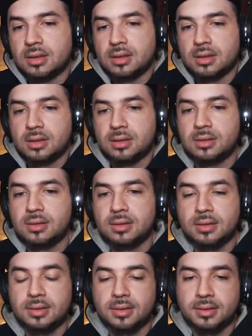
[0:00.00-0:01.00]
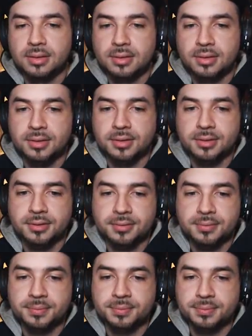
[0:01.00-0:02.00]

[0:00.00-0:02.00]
(no one is talking)